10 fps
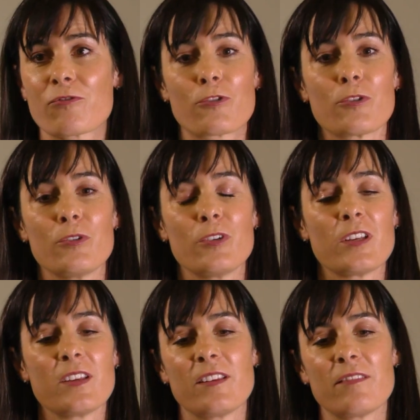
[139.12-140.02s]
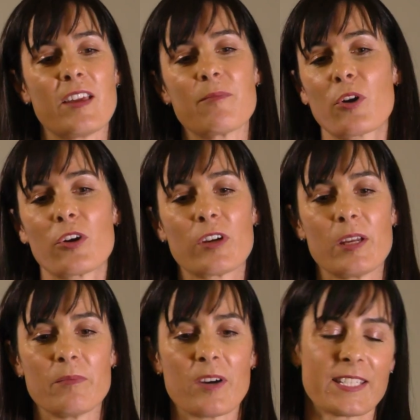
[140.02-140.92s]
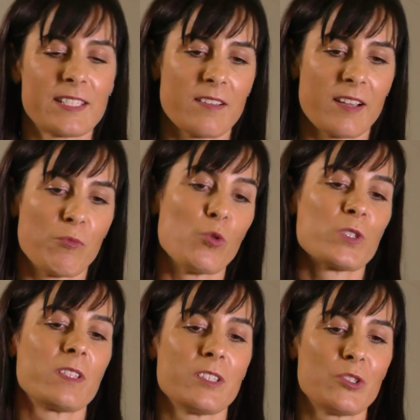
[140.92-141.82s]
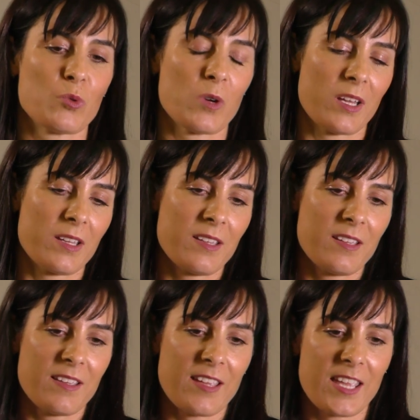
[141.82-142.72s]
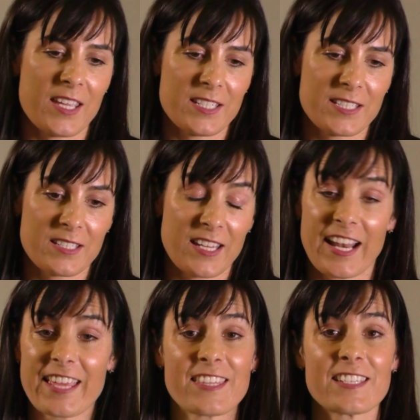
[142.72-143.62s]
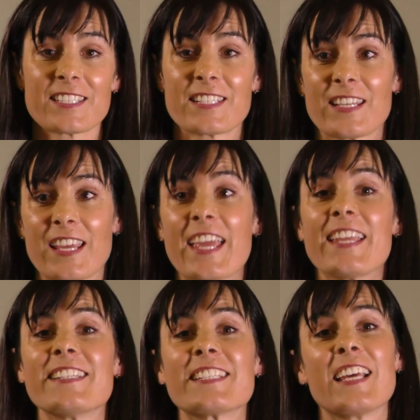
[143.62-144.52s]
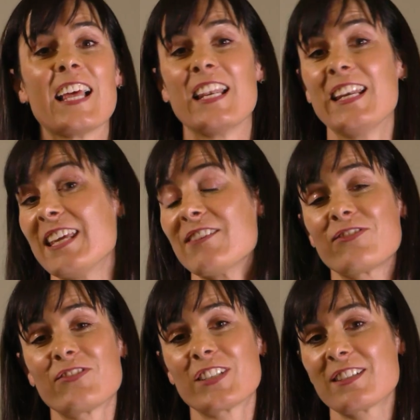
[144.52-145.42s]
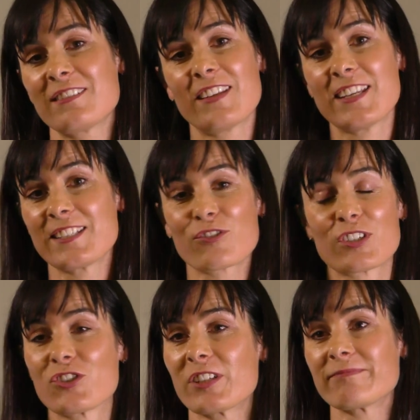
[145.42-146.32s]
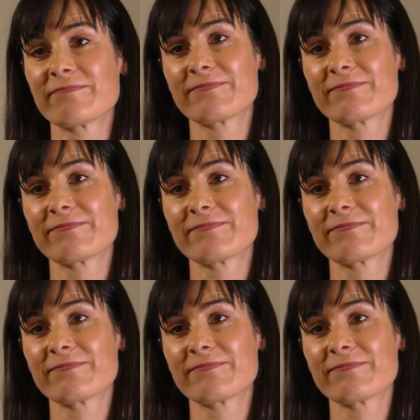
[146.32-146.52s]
Through that program, I walked in the door as an atheist and left as a Christian.